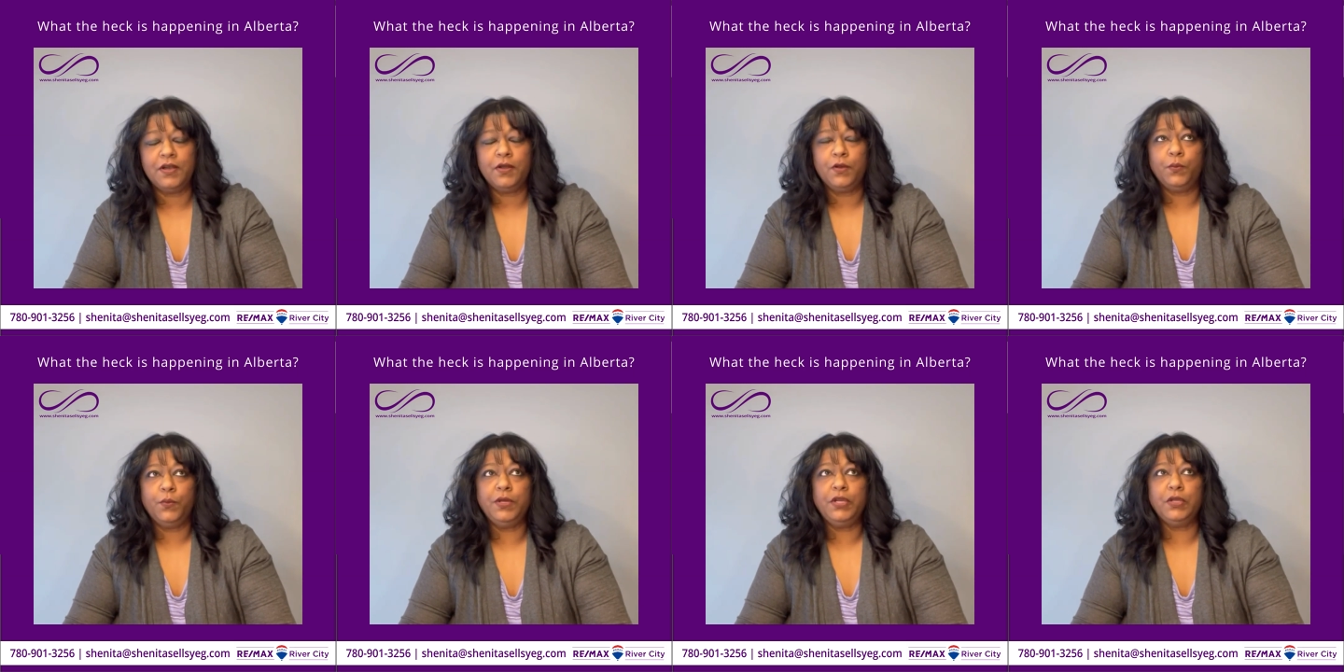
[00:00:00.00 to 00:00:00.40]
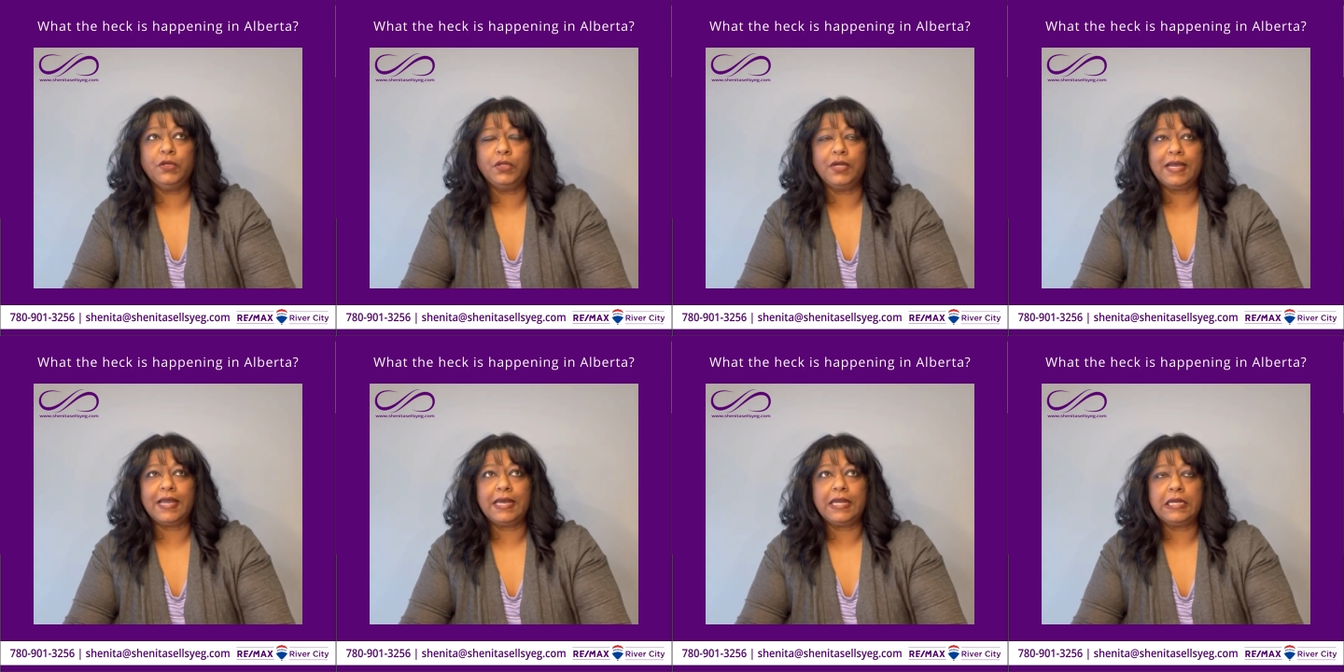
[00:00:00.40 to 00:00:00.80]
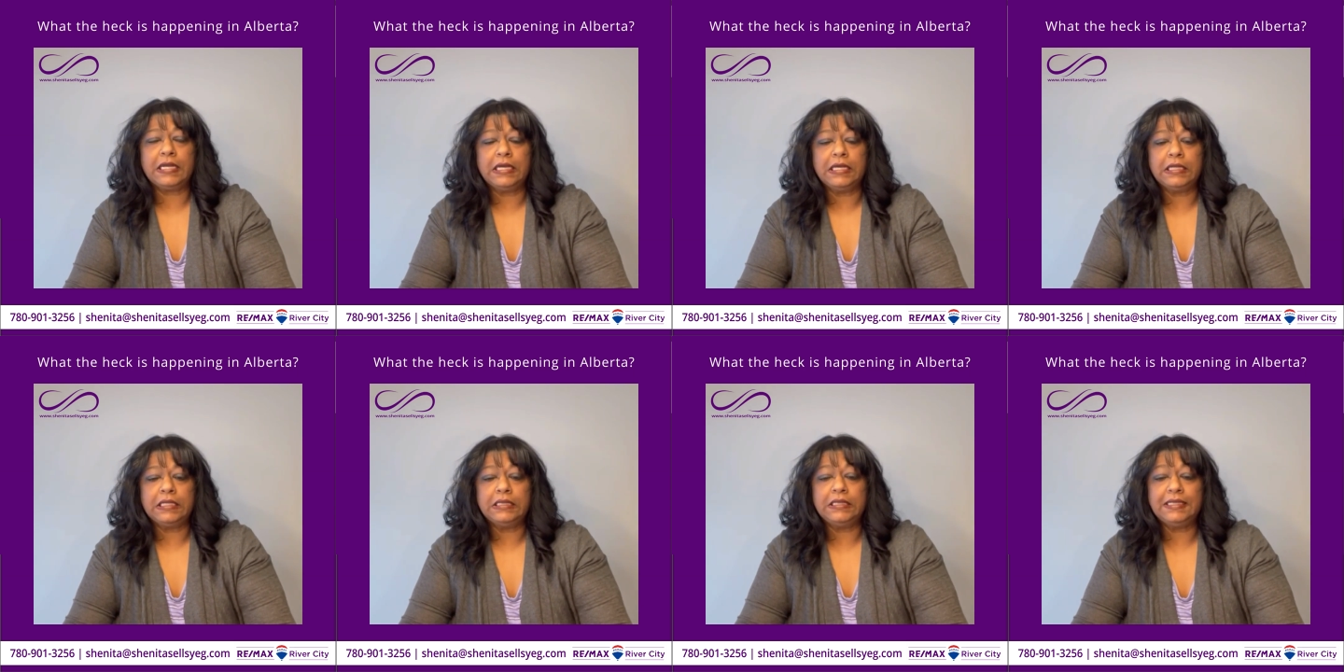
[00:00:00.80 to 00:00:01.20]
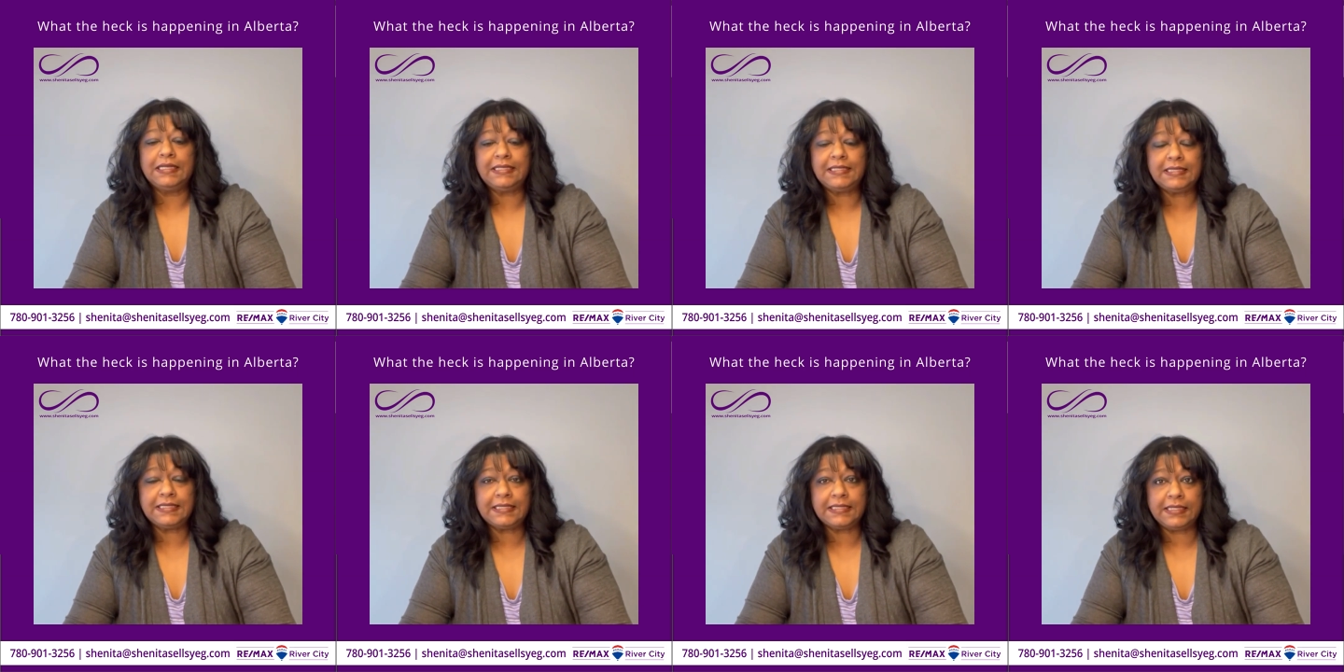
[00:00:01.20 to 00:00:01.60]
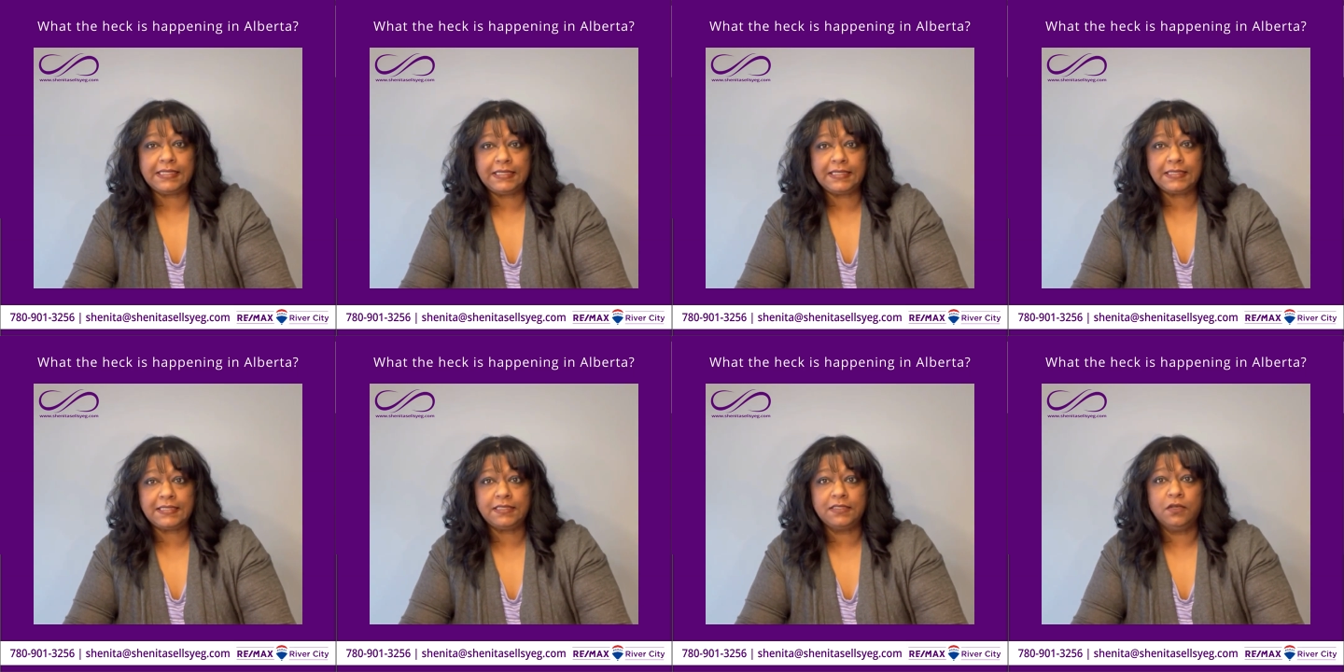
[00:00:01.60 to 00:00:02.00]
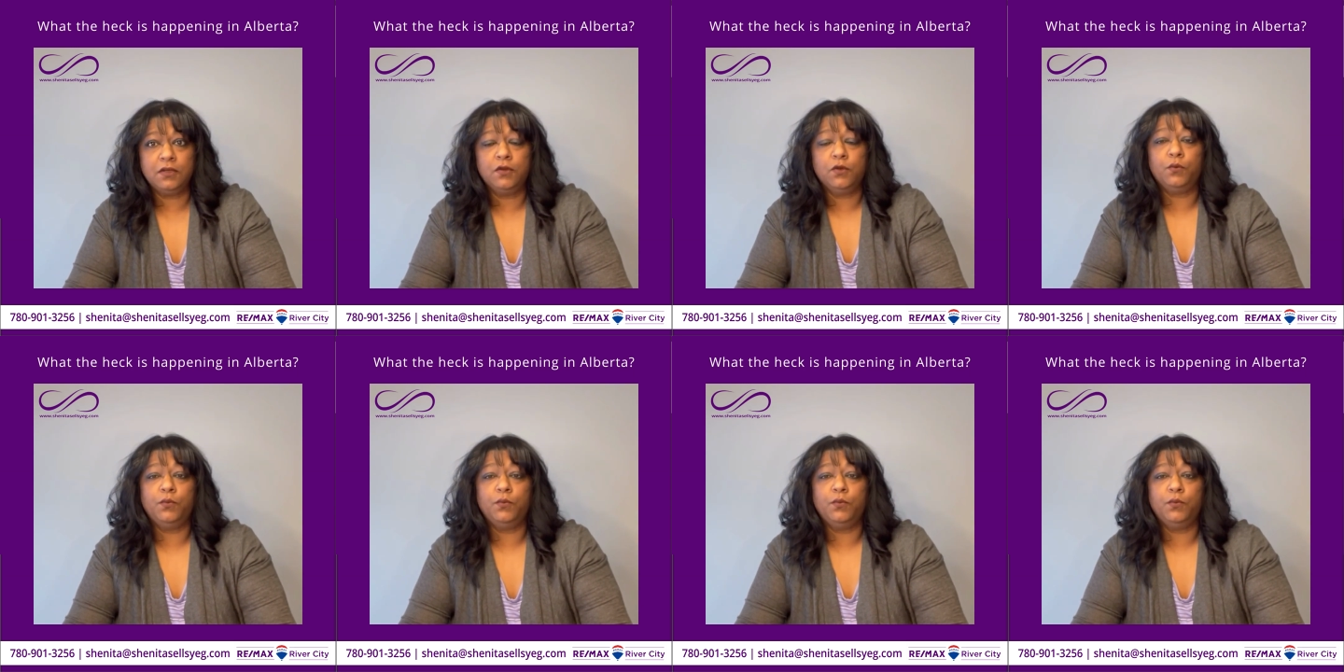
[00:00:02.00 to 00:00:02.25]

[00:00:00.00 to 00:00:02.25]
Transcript: When you look at listings,